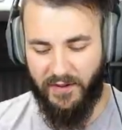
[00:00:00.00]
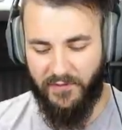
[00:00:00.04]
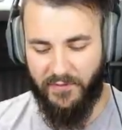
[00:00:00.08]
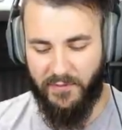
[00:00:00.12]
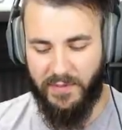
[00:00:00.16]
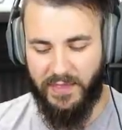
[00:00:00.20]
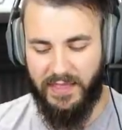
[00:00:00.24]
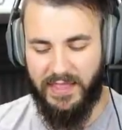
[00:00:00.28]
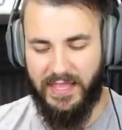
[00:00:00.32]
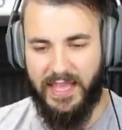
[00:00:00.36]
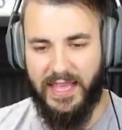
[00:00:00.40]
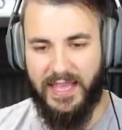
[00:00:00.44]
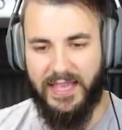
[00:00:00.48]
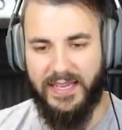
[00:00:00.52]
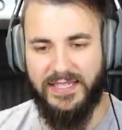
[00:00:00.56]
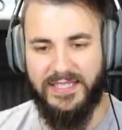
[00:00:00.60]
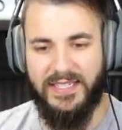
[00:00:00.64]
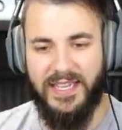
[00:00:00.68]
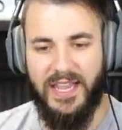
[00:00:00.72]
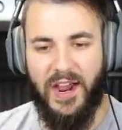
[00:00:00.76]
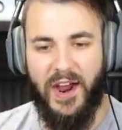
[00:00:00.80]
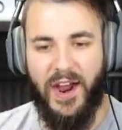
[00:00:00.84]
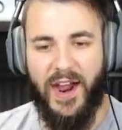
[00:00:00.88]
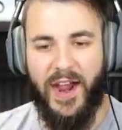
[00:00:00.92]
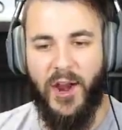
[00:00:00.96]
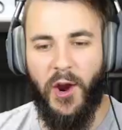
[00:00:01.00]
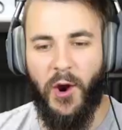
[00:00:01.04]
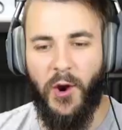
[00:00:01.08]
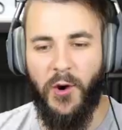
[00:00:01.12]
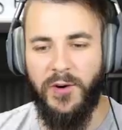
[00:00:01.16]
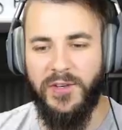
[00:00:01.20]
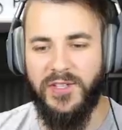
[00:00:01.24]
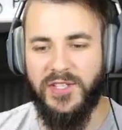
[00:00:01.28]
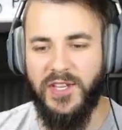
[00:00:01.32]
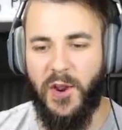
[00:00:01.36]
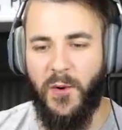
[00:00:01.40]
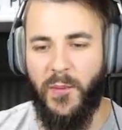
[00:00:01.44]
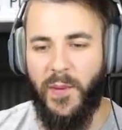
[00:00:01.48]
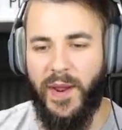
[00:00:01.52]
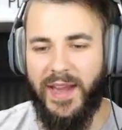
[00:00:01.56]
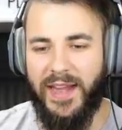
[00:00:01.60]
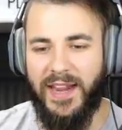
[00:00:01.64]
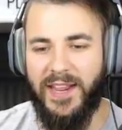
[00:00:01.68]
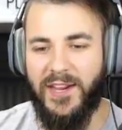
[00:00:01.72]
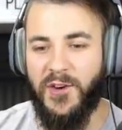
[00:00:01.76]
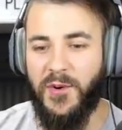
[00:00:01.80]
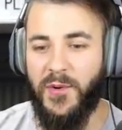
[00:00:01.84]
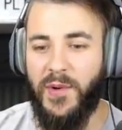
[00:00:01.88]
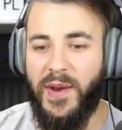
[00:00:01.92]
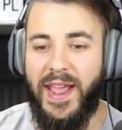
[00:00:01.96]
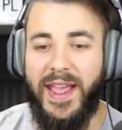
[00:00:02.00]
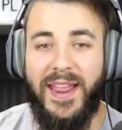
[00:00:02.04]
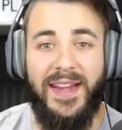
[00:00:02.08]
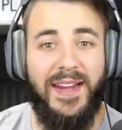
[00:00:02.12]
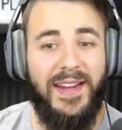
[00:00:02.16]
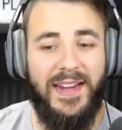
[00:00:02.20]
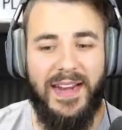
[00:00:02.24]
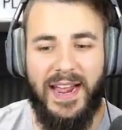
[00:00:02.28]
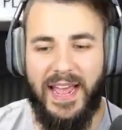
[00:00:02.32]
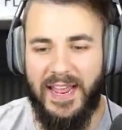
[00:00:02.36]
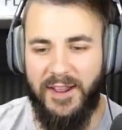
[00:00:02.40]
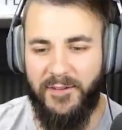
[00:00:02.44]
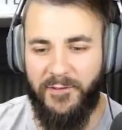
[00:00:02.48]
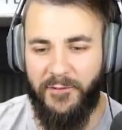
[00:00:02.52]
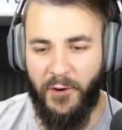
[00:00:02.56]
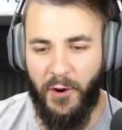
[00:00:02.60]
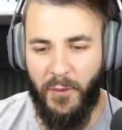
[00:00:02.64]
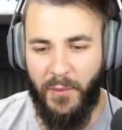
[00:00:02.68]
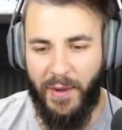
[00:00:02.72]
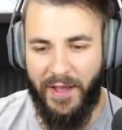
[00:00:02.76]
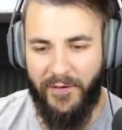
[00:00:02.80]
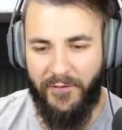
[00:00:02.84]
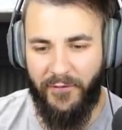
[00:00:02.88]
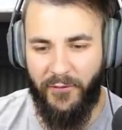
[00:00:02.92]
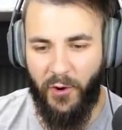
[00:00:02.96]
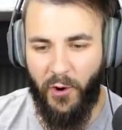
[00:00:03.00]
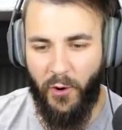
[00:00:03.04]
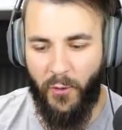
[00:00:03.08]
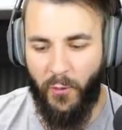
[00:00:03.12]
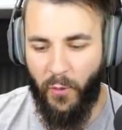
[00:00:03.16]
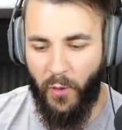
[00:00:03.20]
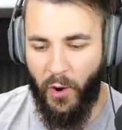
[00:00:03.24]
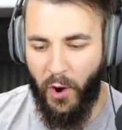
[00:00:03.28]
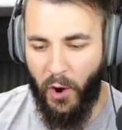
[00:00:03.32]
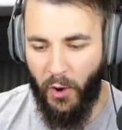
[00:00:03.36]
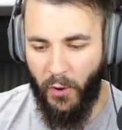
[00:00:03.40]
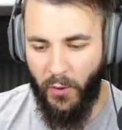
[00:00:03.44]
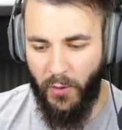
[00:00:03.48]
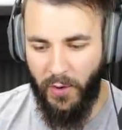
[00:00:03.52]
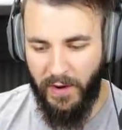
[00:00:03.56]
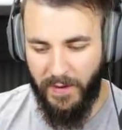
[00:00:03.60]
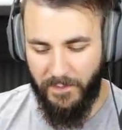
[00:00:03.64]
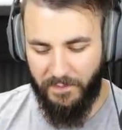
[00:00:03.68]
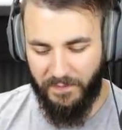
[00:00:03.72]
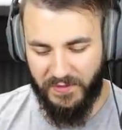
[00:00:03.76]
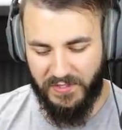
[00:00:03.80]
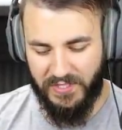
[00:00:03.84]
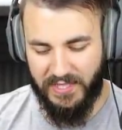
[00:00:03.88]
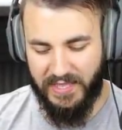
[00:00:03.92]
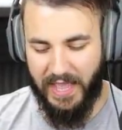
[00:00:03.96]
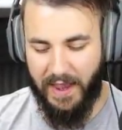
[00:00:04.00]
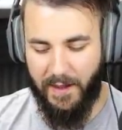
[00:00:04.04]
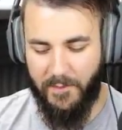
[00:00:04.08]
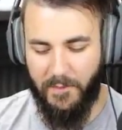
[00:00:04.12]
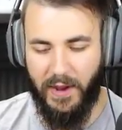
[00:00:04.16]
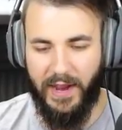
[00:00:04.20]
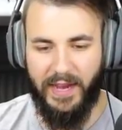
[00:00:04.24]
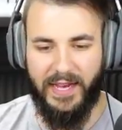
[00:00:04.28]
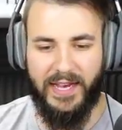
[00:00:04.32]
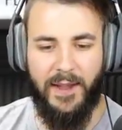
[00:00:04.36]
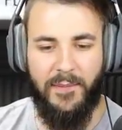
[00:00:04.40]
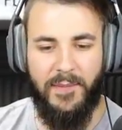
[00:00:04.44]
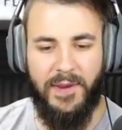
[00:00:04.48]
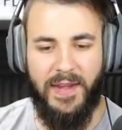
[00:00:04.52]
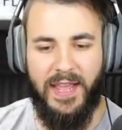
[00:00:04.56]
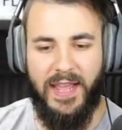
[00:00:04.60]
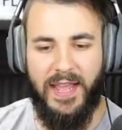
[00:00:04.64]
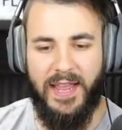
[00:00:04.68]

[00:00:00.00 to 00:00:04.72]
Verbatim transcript: of them in the end. I also went and created a 4x4 wall, so that might come in